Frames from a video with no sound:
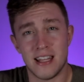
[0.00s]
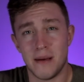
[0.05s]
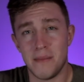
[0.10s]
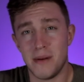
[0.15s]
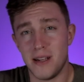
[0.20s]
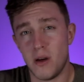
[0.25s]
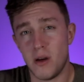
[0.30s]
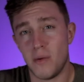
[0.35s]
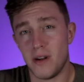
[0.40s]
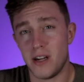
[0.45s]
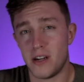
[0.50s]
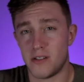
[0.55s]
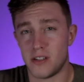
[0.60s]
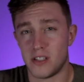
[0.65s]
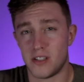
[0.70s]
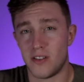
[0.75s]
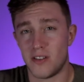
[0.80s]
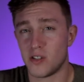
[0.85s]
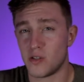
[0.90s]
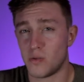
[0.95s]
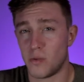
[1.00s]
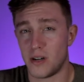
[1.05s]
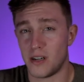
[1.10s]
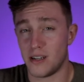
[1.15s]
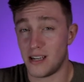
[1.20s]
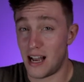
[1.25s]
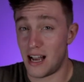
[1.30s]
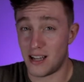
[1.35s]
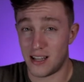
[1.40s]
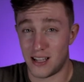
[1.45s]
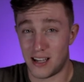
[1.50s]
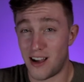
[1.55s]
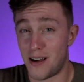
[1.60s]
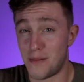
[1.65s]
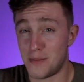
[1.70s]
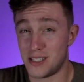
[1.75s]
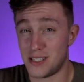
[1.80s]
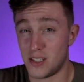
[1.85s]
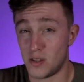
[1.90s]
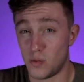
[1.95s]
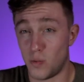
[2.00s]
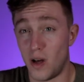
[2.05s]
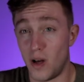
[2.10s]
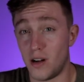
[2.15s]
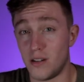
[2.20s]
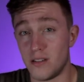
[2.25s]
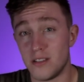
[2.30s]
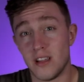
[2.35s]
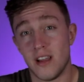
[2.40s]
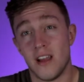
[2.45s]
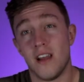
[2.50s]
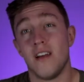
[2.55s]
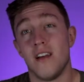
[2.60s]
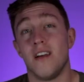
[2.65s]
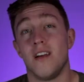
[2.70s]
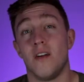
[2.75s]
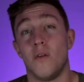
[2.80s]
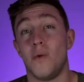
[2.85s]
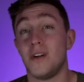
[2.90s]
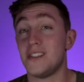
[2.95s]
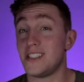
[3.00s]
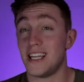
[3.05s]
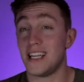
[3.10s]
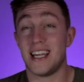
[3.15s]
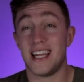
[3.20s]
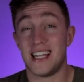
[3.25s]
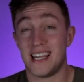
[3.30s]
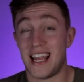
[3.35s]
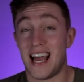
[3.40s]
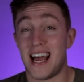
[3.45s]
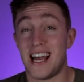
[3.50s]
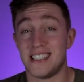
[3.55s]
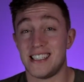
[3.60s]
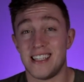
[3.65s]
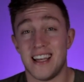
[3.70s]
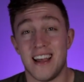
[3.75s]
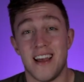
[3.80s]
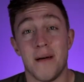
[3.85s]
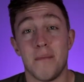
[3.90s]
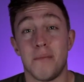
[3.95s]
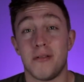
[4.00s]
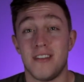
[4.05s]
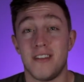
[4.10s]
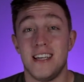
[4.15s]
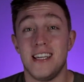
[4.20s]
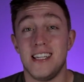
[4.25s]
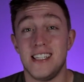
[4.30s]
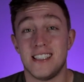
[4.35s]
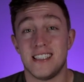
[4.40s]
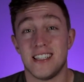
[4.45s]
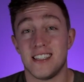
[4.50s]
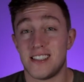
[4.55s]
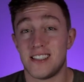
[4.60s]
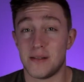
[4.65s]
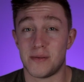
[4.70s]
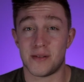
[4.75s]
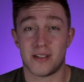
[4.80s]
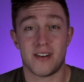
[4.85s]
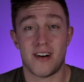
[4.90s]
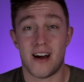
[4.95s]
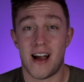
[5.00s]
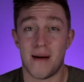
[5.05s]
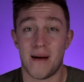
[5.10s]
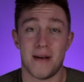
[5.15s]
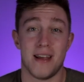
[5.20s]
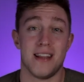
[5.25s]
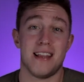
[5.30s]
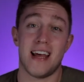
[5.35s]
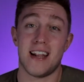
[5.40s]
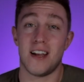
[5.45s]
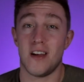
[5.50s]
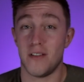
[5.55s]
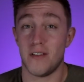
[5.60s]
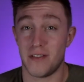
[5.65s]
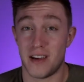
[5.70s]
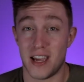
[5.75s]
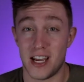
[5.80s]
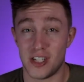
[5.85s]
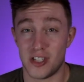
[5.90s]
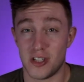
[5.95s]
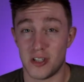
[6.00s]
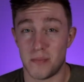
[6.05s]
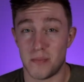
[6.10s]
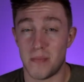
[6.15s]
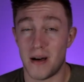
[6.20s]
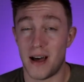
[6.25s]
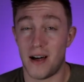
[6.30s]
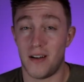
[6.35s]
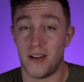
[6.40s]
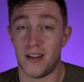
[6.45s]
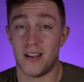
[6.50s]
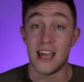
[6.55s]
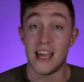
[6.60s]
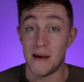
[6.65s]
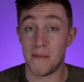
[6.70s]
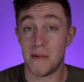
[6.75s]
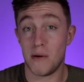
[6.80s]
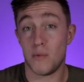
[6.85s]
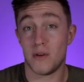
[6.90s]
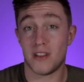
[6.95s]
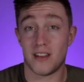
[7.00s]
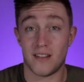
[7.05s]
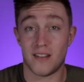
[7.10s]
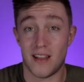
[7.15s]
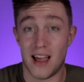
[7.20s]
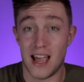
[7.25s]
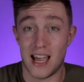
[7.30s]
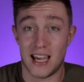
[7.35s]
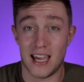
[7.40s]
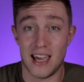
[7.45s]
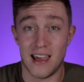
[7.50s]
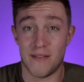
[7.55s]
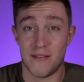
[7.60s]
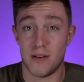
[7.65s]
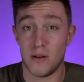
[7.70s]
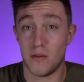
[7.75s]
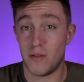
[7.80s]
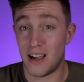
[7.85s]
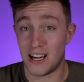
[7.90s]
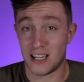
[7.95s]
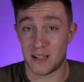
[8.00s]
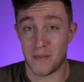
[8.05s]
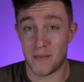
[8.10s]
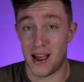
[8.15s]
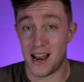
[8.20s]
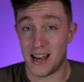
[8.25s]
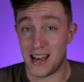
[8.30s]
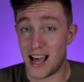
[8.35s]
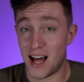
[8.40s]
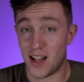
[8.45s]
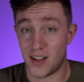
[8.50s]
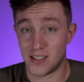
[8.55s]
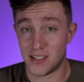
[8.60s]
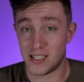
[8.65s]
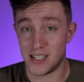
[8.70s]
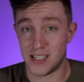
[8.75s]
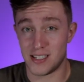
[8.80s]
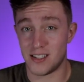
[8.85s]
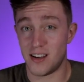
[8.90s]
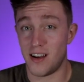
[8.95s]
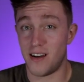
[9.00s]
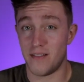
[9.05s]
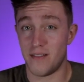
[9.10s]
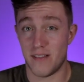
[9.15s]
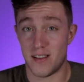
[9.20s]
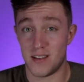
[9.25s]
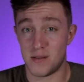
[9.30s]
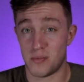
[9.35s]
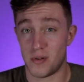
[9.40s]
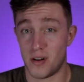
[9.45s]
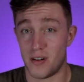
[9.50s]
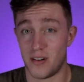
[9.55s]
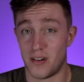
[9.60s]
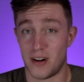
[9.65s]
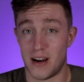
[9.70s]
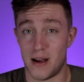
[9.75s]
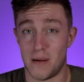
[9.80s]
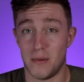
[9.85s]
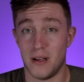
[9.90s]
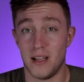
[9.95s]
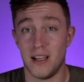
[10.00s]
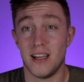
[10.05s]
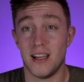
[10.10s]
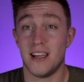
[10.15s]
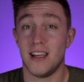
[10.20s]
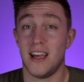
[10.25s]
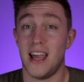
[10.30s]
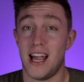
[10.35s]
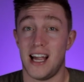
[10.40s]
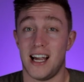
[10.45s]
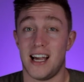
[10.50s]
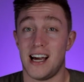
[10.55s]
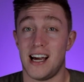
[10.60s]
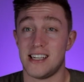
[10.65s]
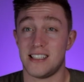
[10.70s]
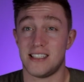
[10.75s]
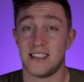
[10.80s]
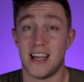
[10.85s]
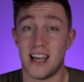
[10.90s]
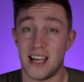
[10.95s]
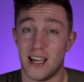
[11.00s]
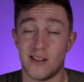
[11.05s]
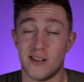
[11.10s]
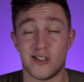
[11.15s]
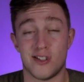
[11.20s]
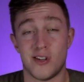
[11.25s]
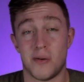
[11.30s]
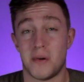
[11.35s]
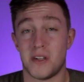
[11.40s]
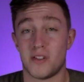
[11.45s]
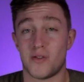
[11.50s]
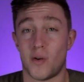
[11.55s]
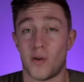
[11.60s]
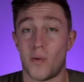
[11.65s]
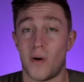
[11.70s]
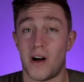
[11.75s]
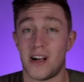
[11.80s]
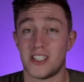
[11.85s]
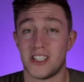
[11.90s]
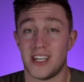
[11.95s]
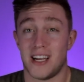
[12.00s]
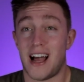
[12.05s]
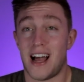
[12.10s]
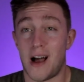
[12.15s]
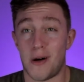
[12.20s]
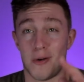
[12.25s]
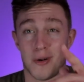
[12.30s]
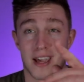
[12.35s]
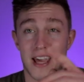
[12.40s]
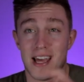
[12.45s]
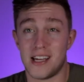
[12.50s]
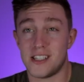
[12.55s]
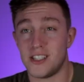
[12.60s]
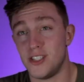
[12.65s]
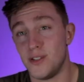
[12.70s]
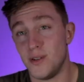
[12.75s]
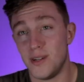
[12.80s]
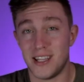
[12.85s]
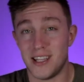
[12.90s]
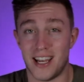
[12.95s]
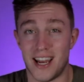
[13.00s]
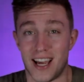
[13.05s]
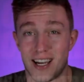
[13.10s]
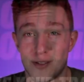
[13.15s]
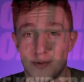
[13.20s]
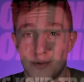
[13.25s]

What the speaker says: let me know what your results were down in the comments as well. Once again, guys, please subscribe, hit that notifications bell, hit me with a like if you liked my analysis of this program. And guys, thank you so much for watching. I'll catch you in the next